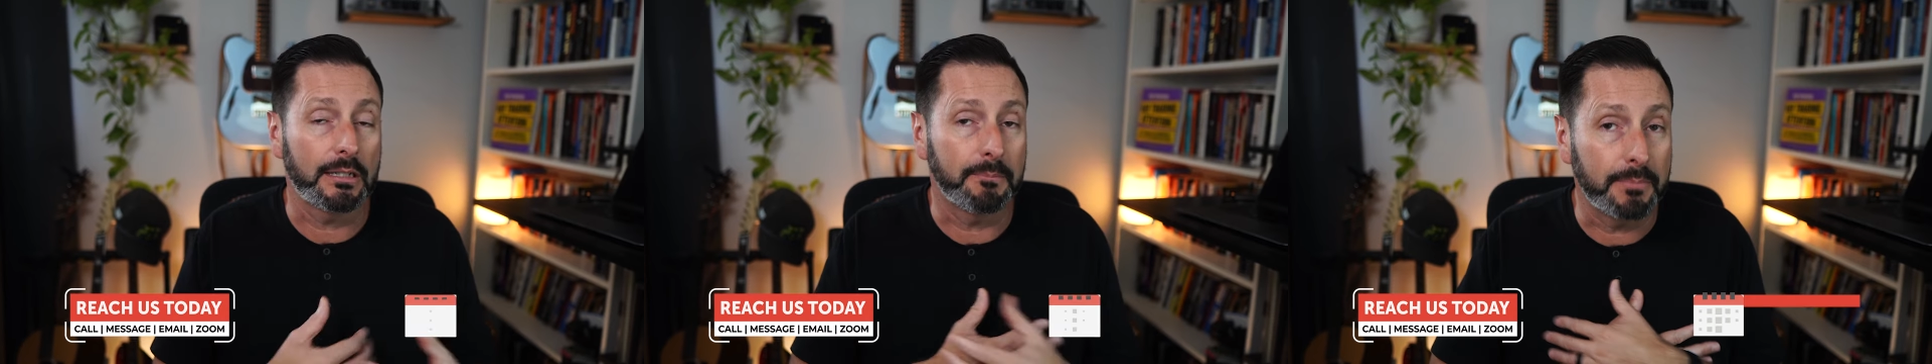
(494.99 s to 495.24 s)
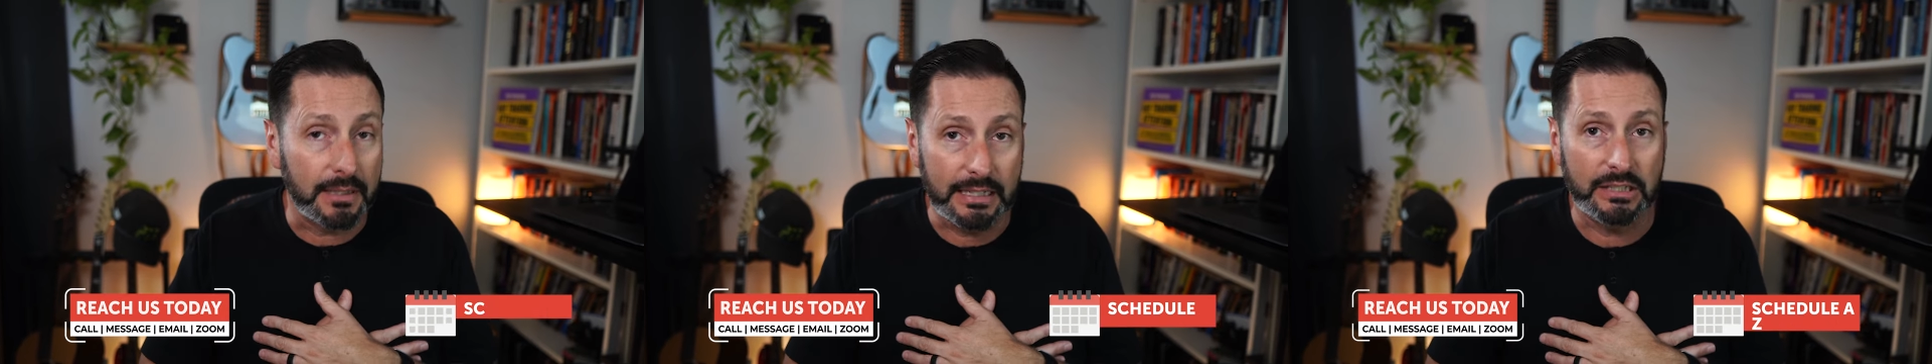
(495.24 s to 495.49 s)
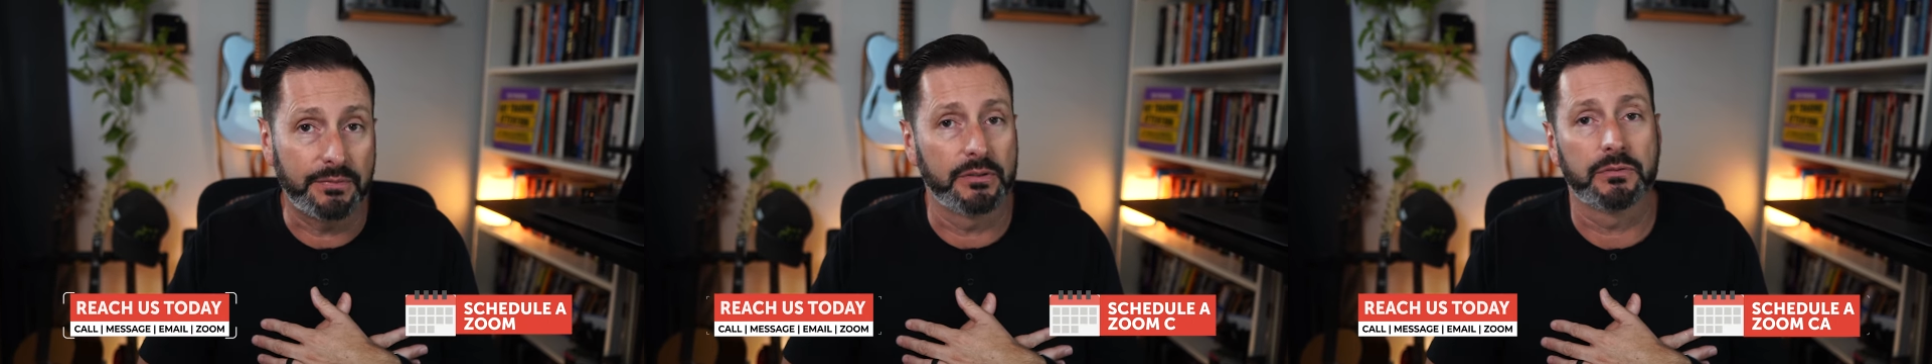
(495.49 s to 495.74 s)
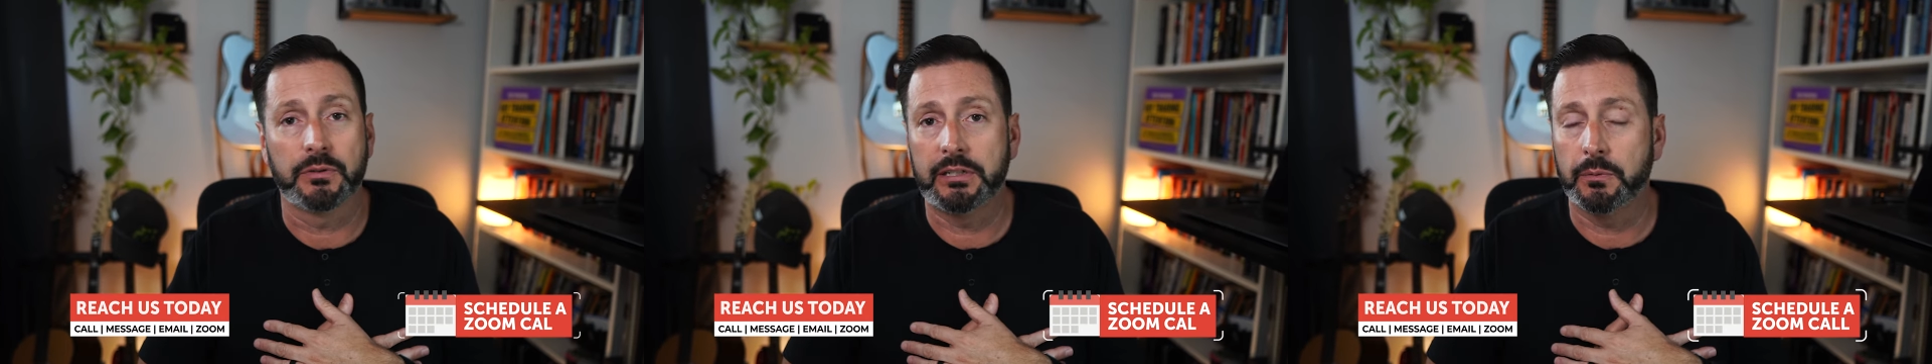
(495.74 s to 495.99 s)
please feel
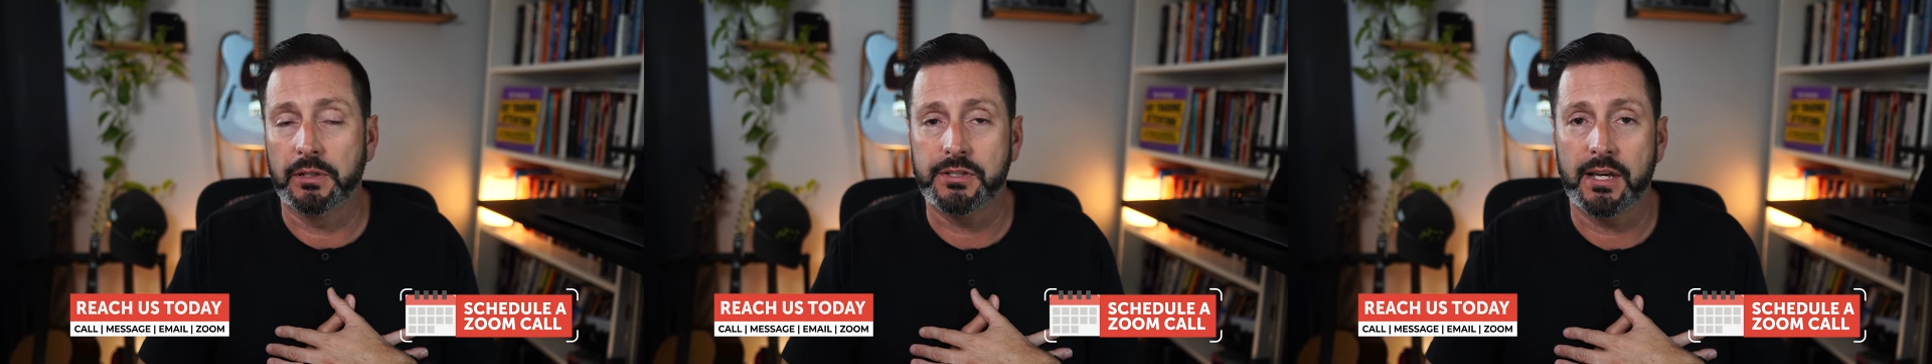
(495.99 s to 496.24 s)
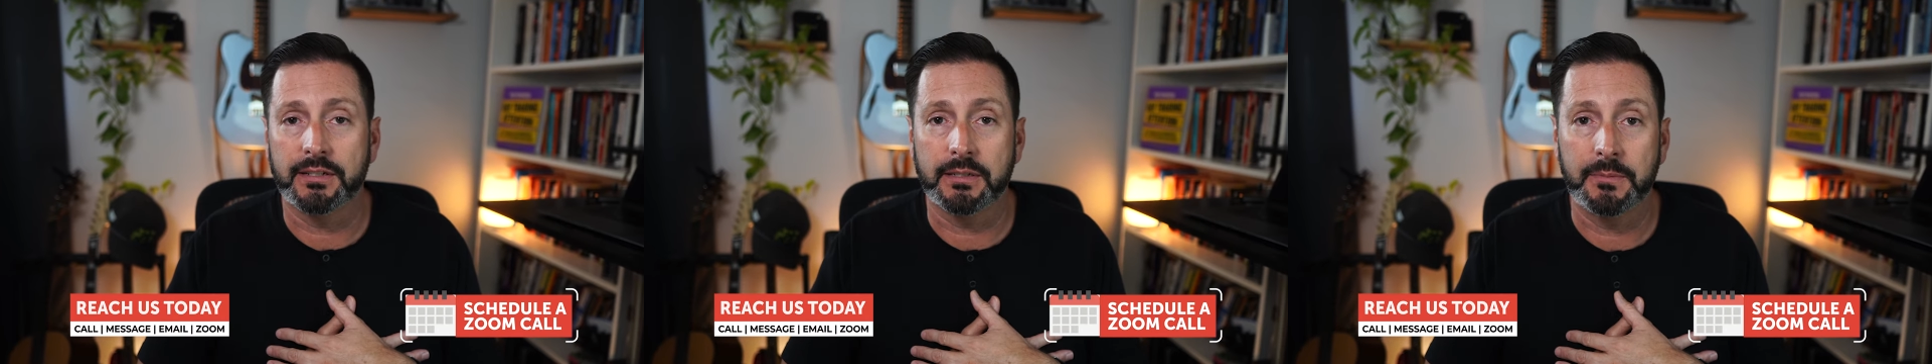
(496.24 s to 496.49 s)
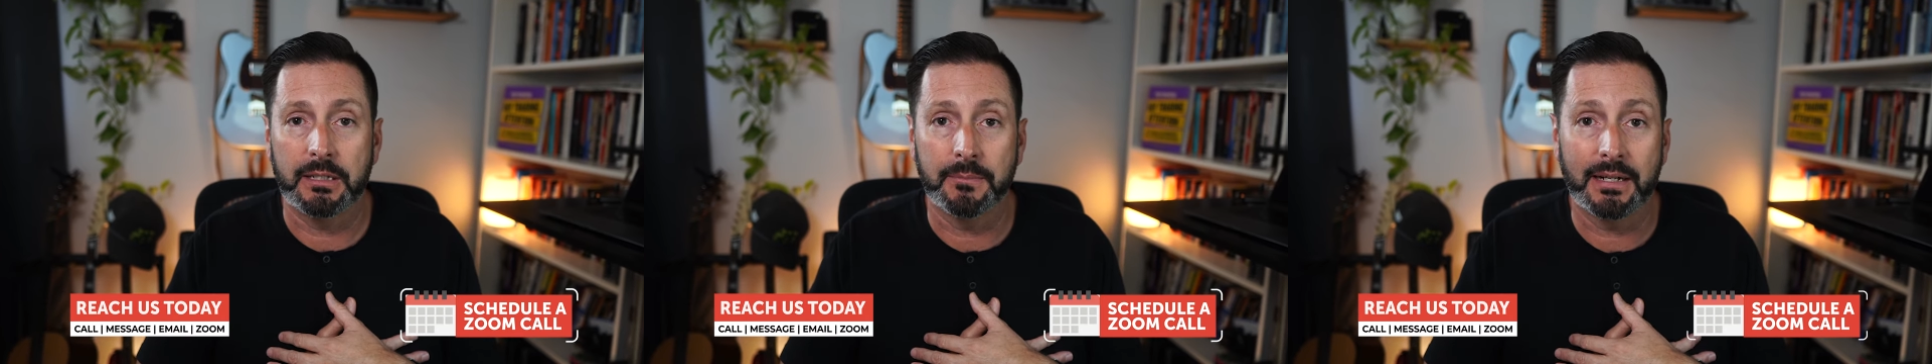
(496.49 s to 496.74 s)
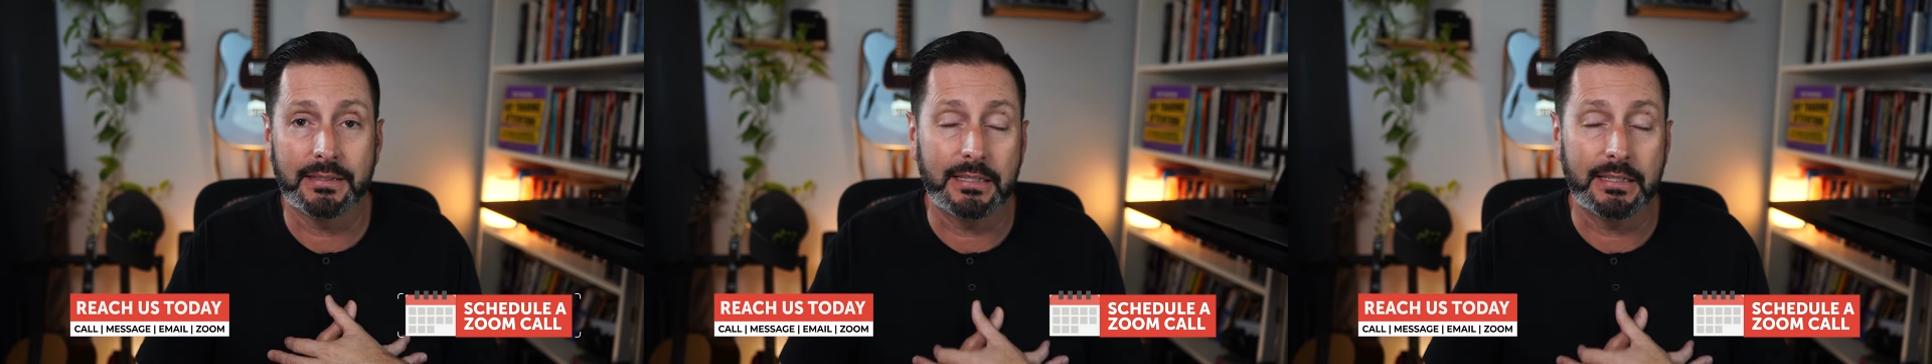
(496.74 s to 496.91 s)
free to reach out to me and my